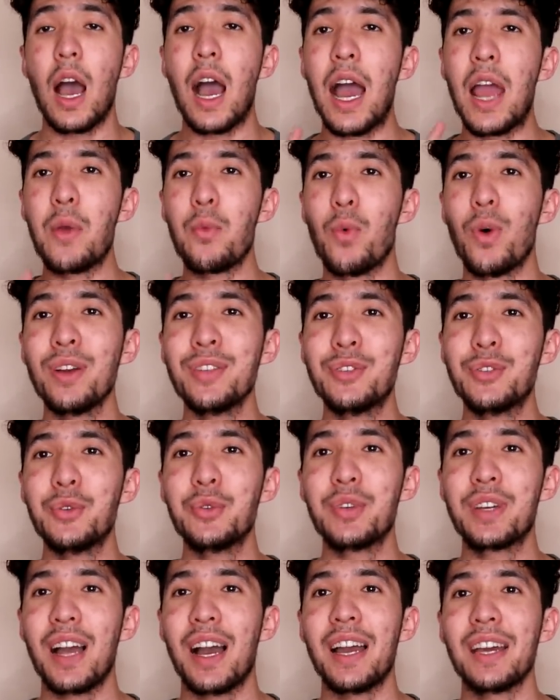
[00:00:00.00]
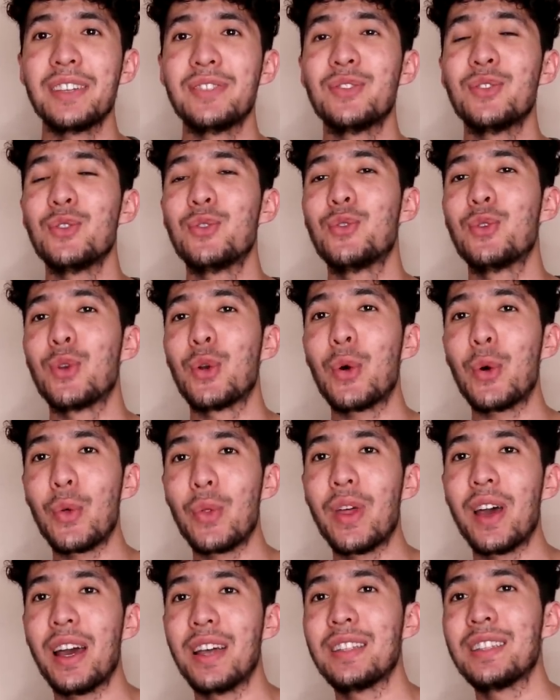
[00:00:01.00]
I want you guys to throw
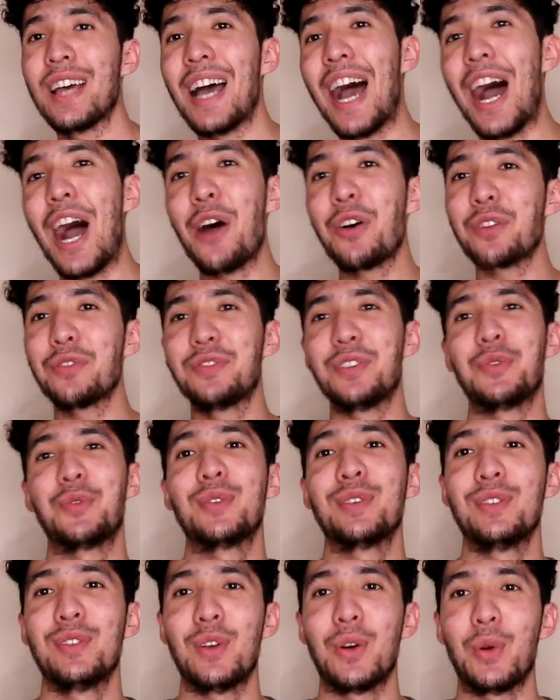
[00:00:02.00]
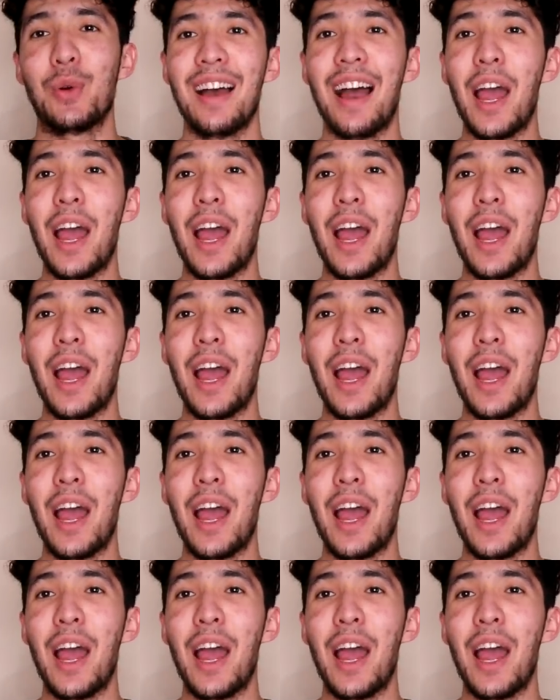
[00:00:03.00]
that out of the window.